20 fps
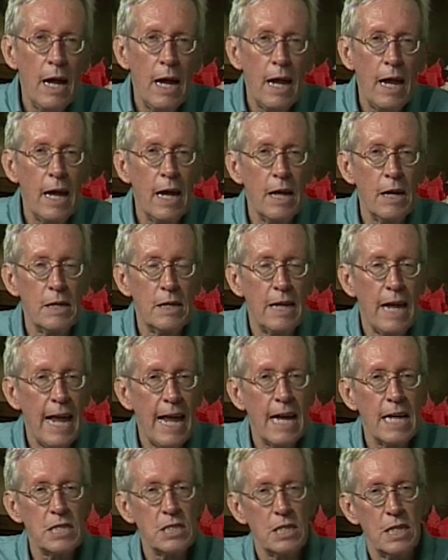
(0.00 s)
and
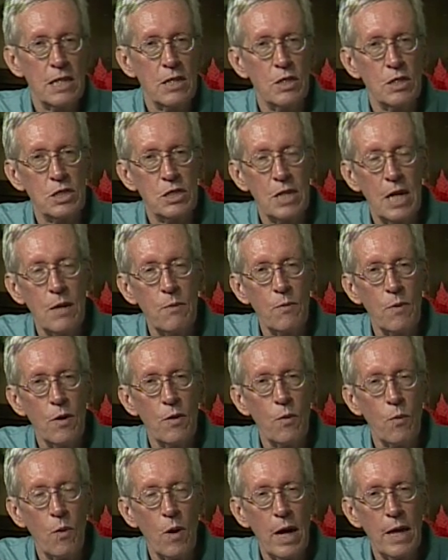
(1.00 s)
gas
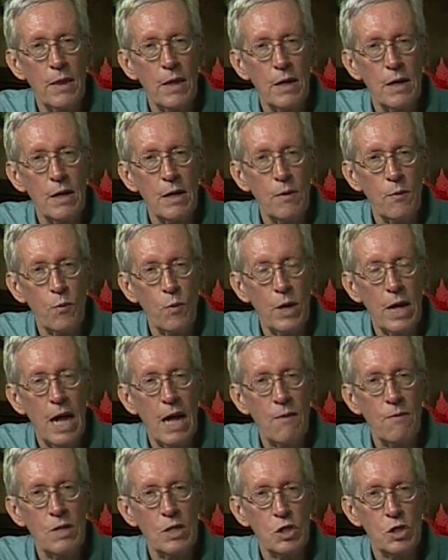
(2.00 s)
the way that we
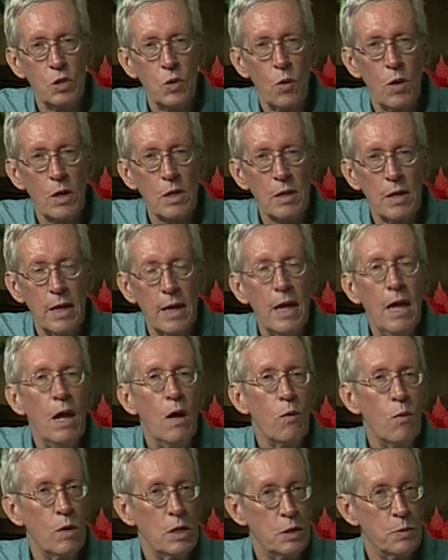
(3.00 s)
have historically,
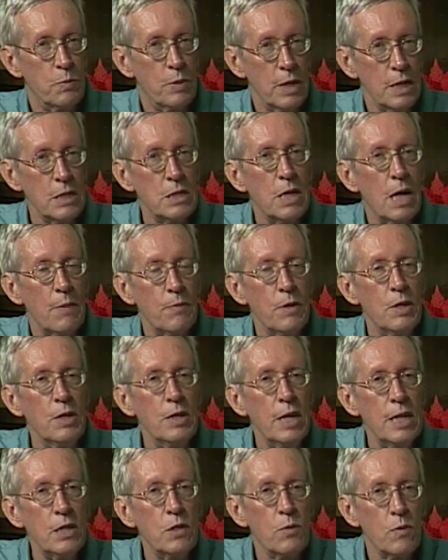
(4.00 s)
which brings up the
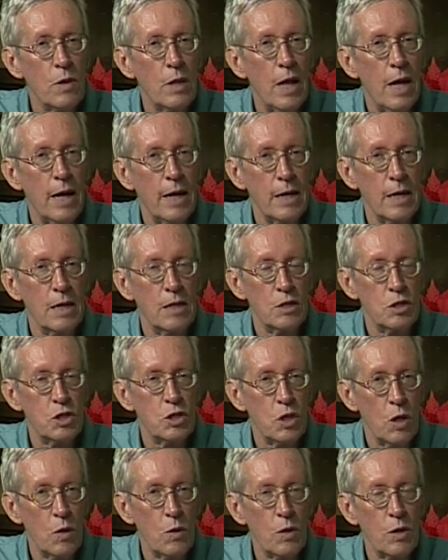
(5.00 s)
need to rely on
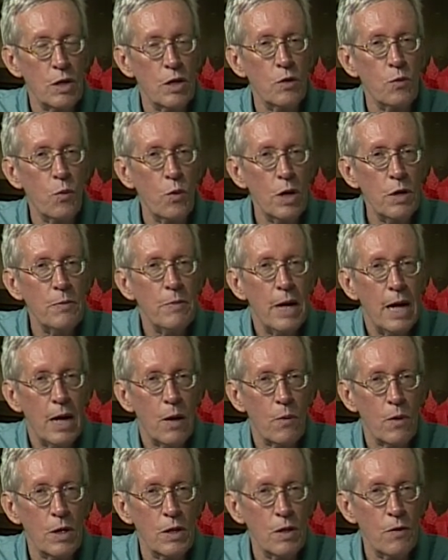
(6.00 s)
solar and wind
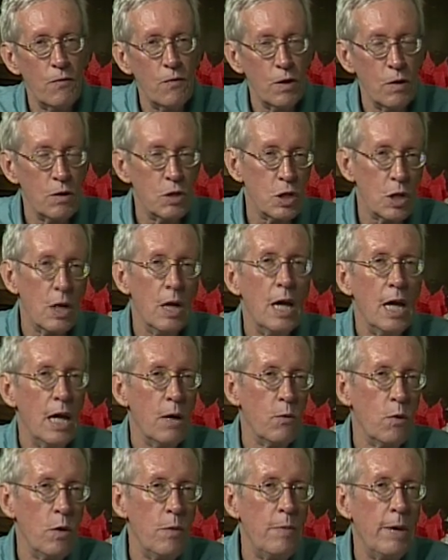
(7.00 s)
power in the future.
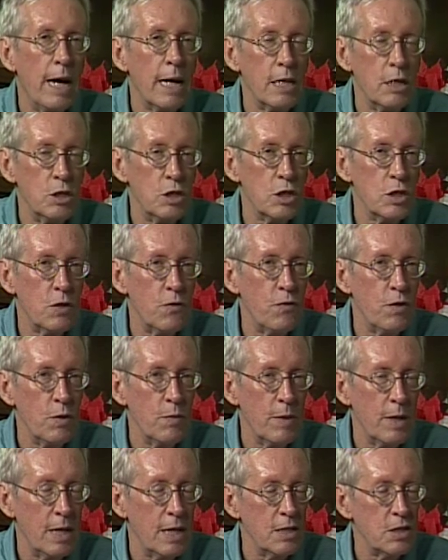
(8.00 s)
And we'll be back in just a few
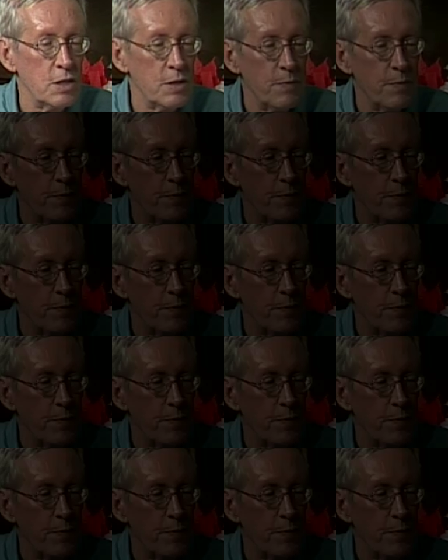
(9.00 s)
minutes.